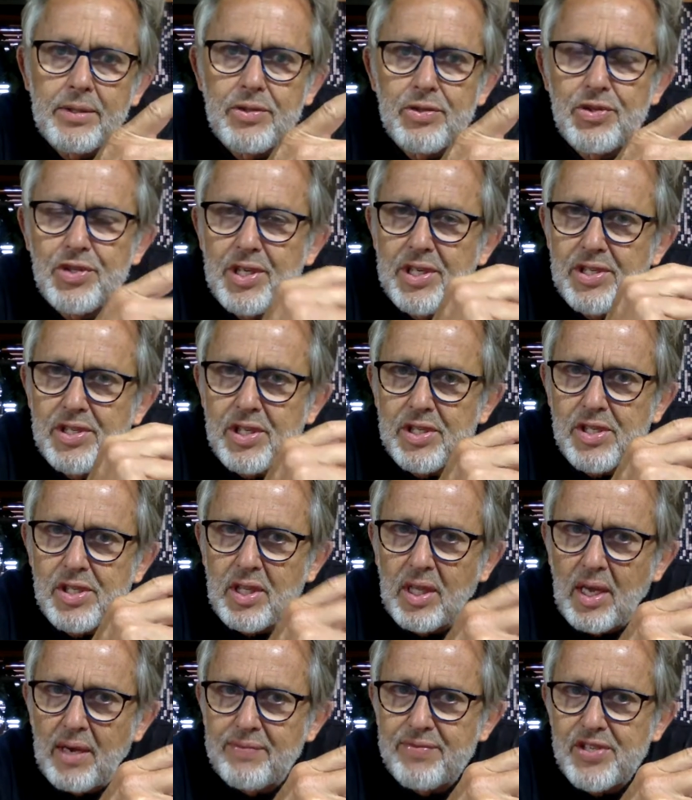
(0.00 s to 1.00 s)
Jesus
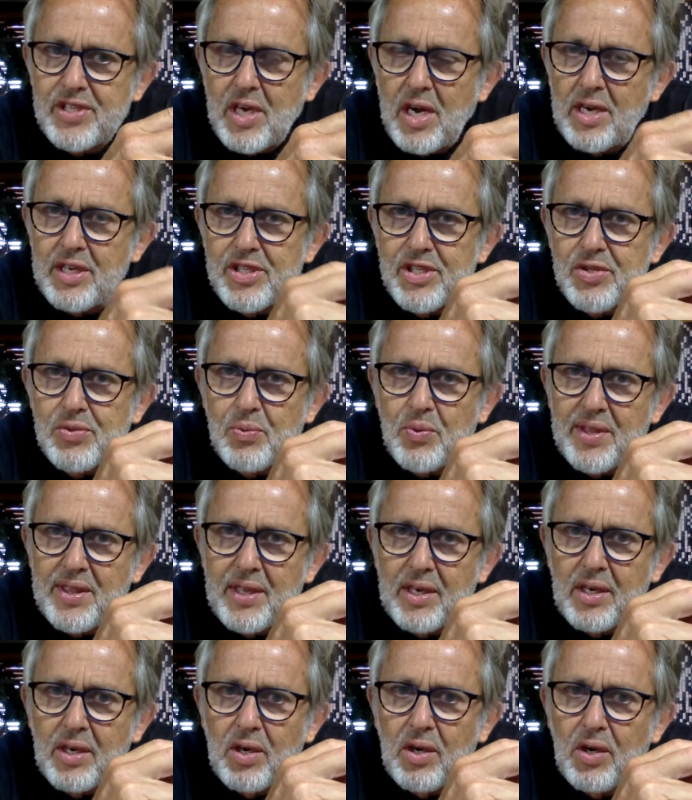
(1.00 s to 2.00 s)
loves us with
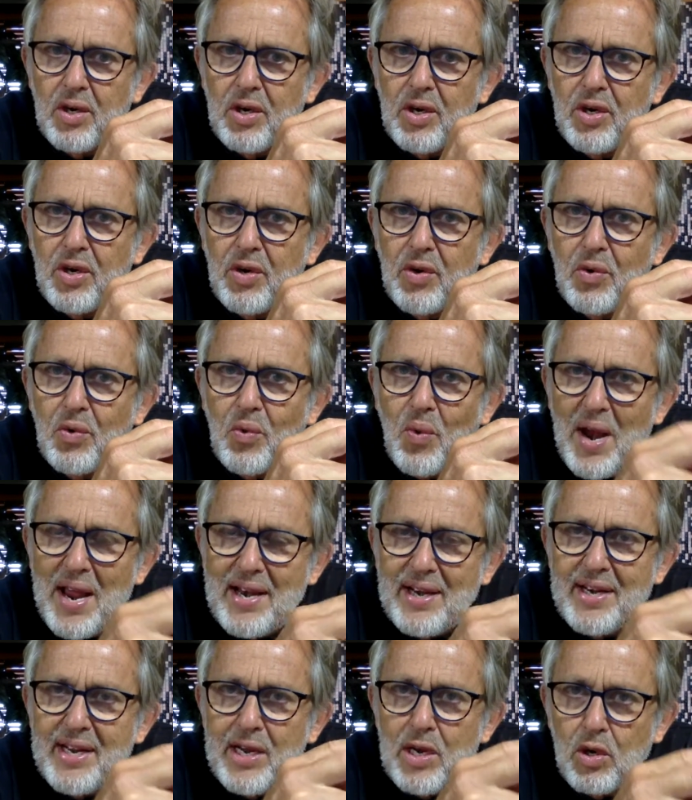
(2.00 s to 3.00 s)
a
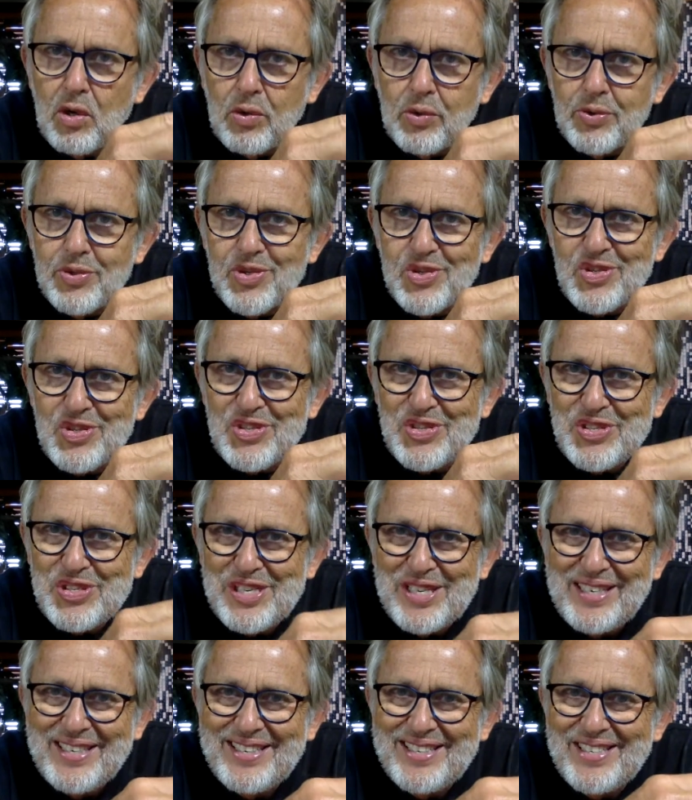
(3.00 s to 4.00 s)
grandiose
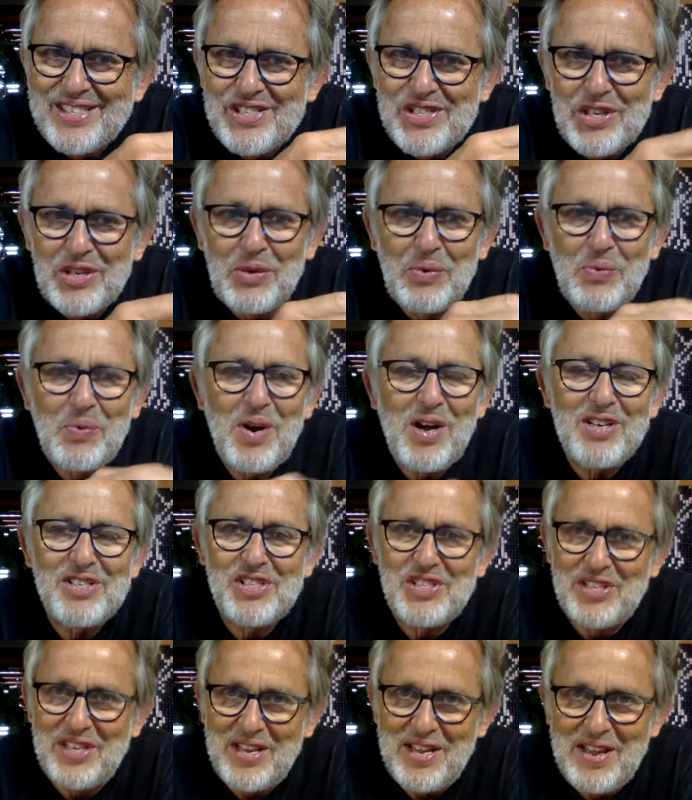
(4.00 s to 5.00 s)

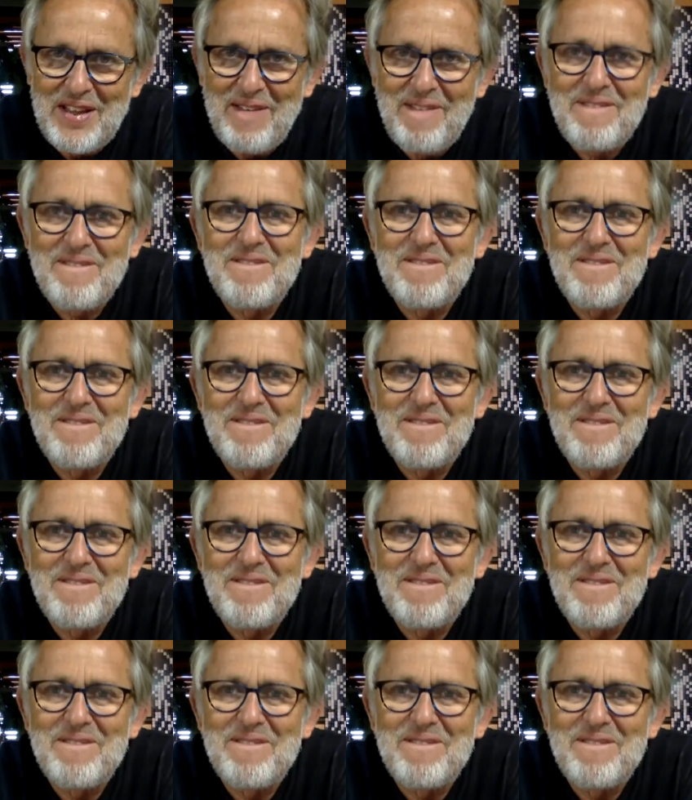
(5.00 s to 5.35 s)
generosity.